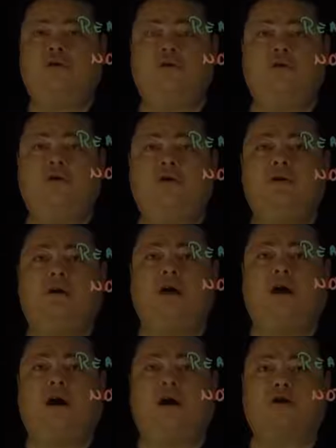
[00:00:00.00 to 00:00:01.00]
to
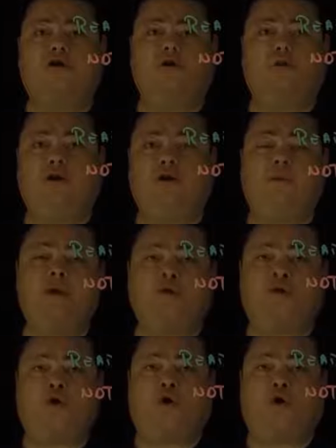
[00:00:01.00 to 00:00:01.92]
large random error,